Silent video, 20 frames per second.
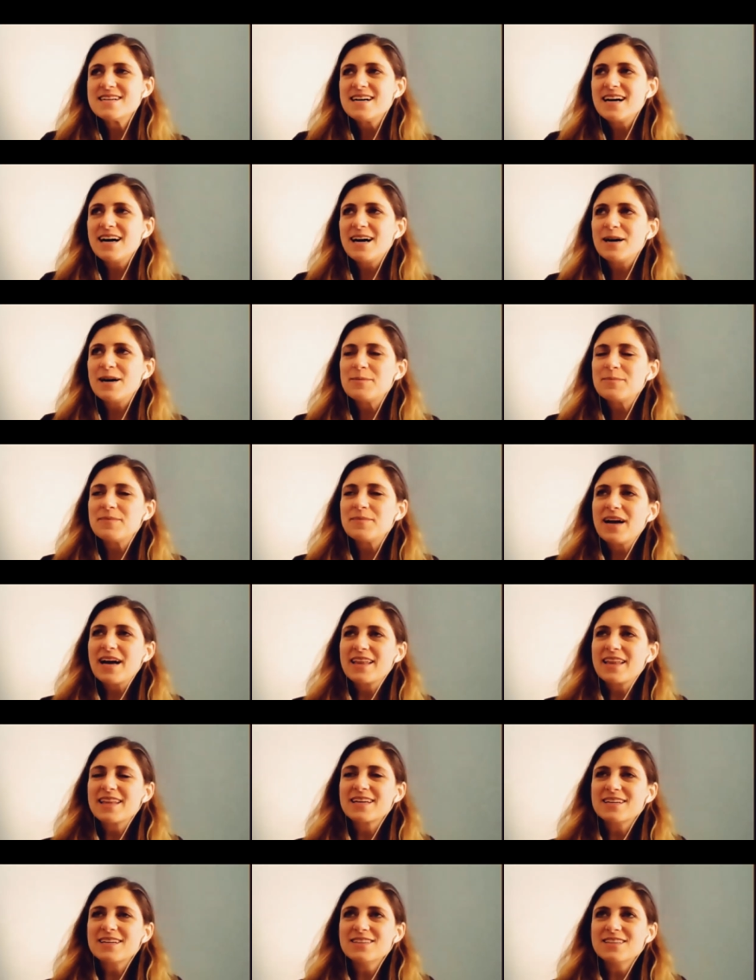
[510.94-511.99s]
I
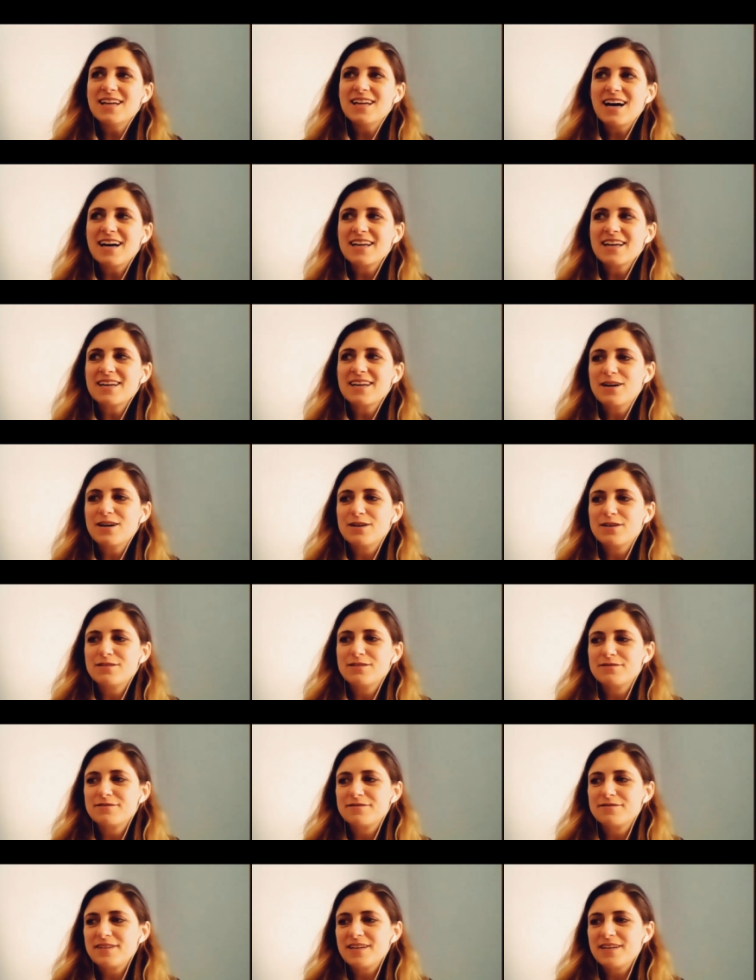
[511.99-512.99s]
think a lot of